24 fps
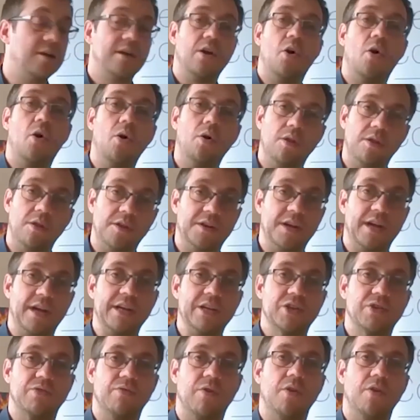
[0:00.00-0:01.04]
All of the
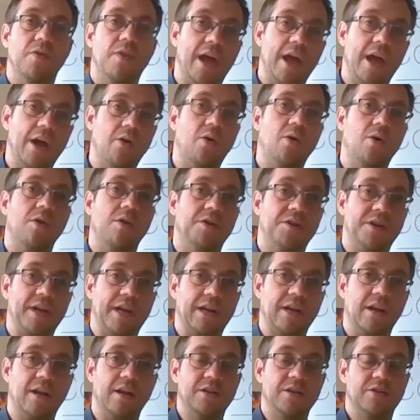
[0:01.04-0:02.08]
dates are on there, all of the
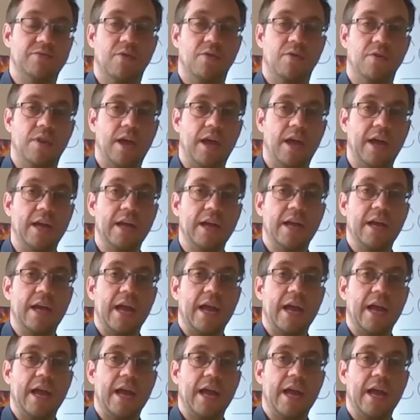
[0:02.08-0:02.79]
deadlines are on there,